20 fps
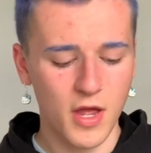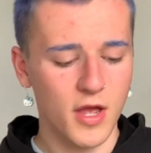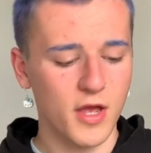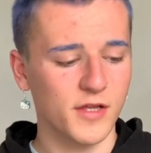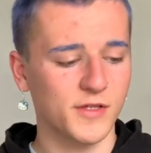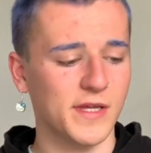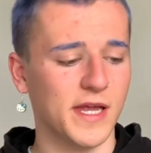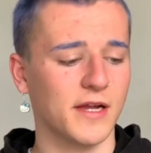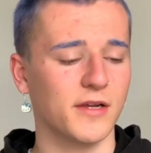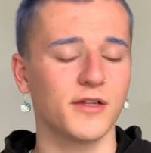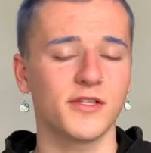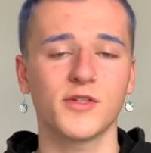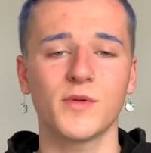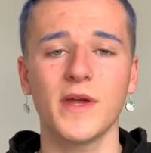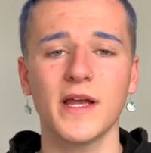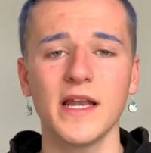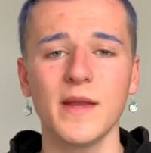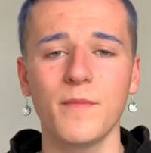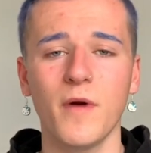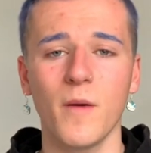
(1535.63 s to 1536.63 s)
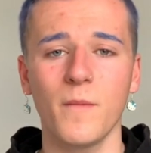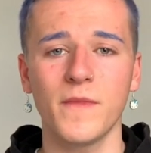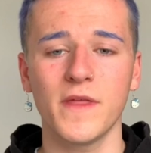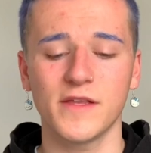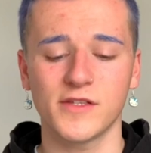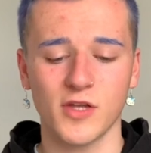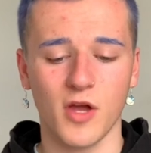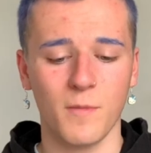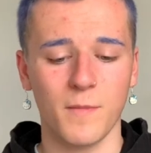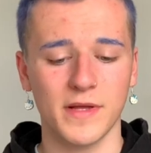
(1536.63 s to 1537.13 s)
So I can just quickly pop
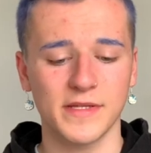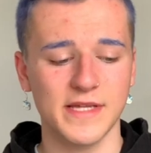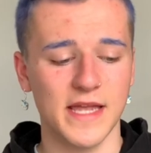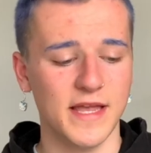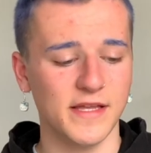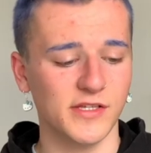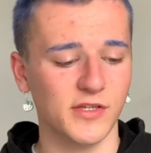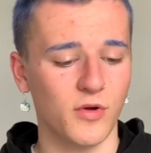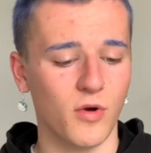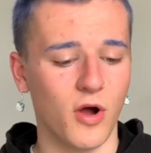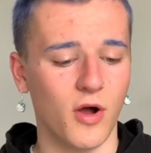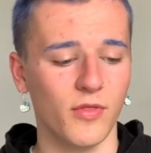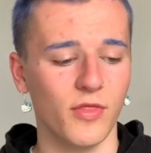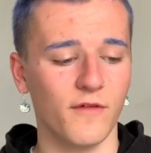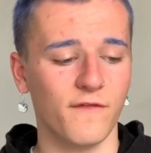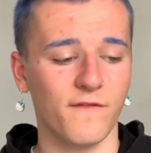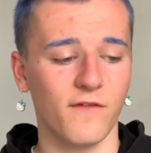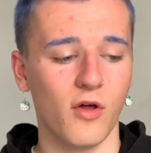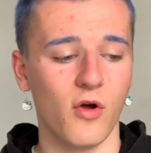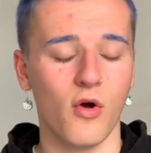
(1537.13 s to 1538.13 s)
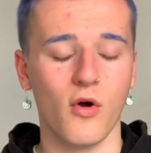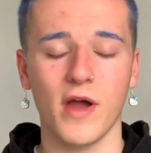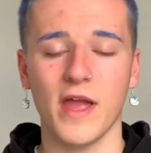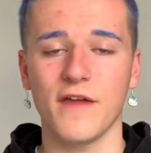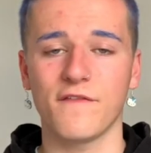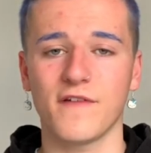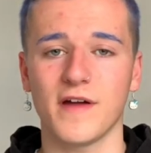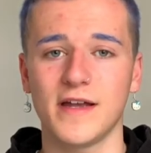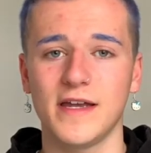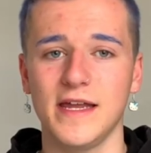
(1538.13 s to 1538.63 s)
this on my desk or on the floor
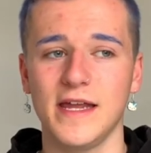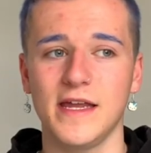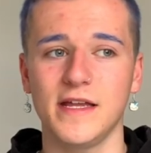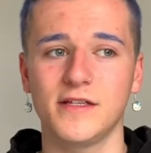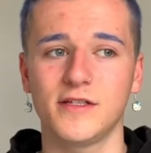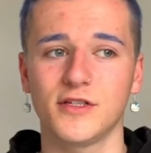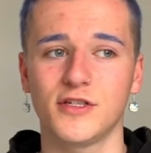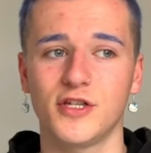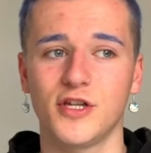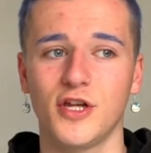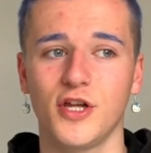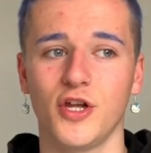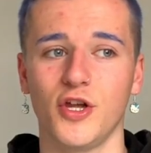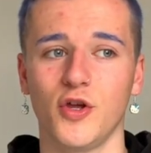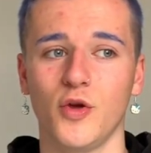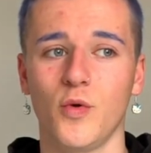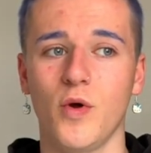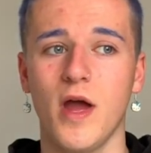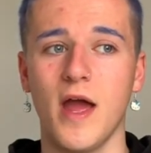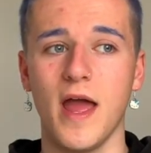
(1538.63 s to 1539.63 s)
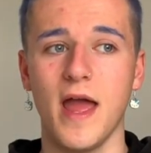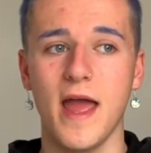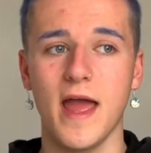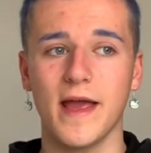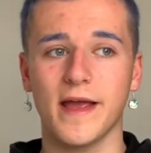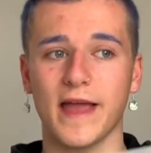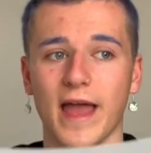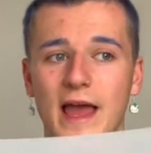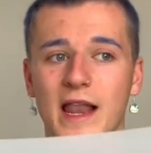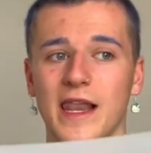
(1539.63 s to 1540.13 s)
if I need to
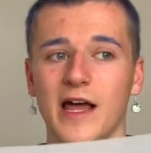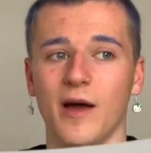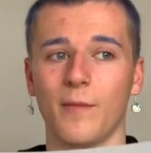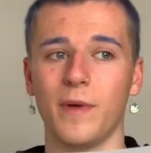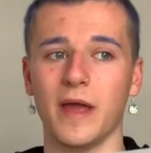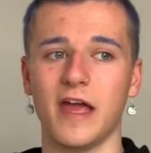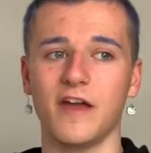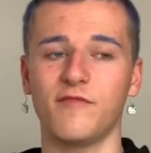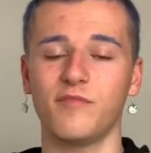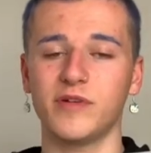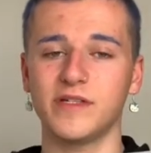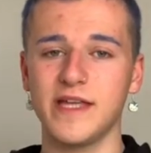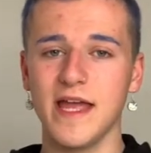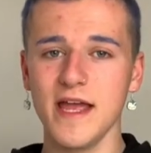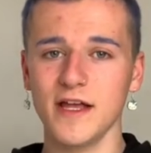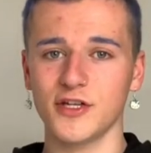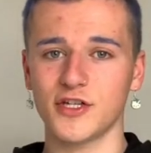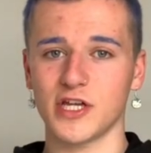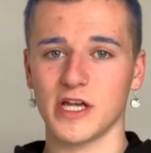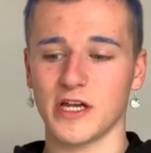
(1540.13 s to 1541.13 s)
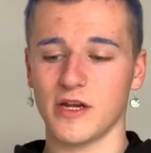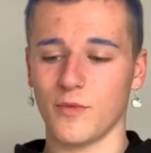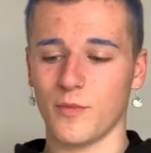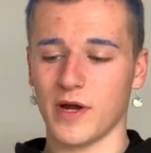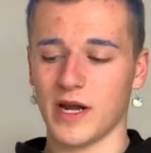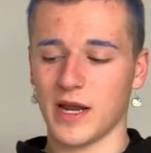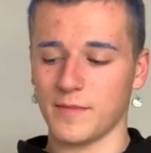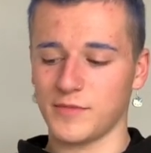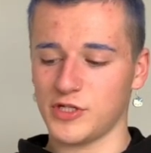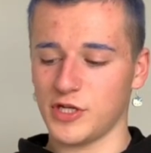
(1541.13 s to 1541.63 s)
get a little bit of protection
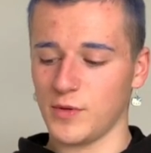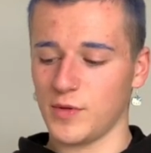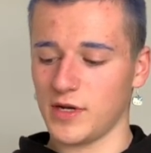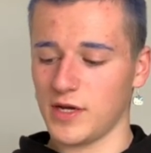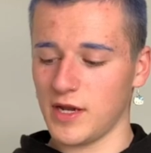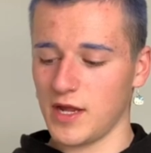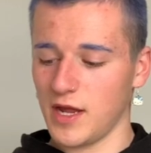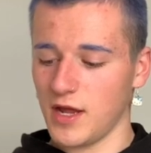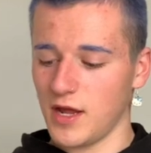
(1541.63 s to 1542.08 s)
when I'm doing